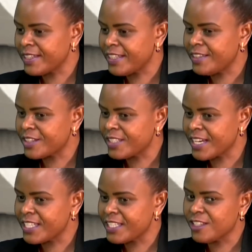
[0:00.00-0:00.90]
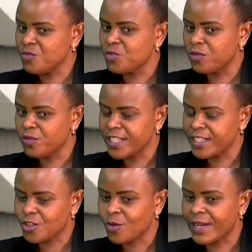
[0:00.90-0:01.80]
and research is moving
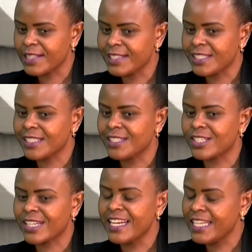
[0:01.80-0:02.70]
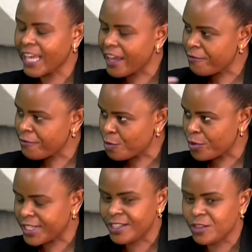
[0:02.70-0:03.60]
towards training
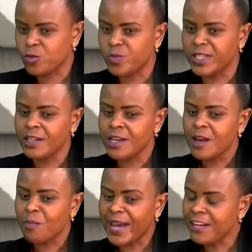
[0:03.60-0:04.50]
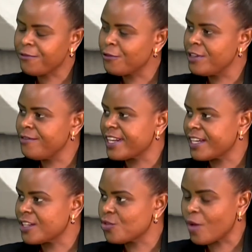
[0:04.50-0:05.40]
everybody to be mindful, even
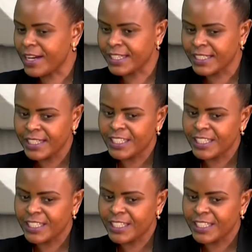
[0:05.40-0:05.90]
at work,